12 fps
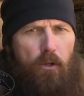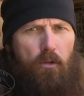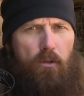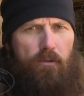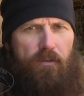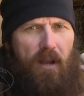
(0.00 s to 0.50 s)
do
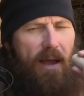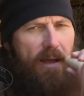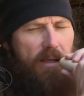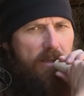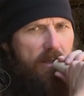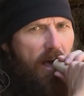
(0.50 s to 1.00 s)
the
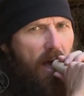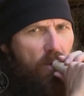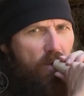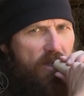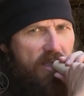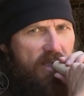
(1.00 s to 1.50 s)
flying
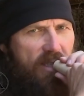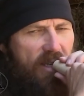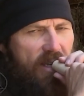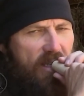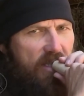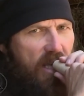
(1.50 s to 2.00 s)
sound, which is
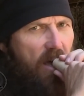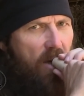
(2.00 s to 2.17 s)
this.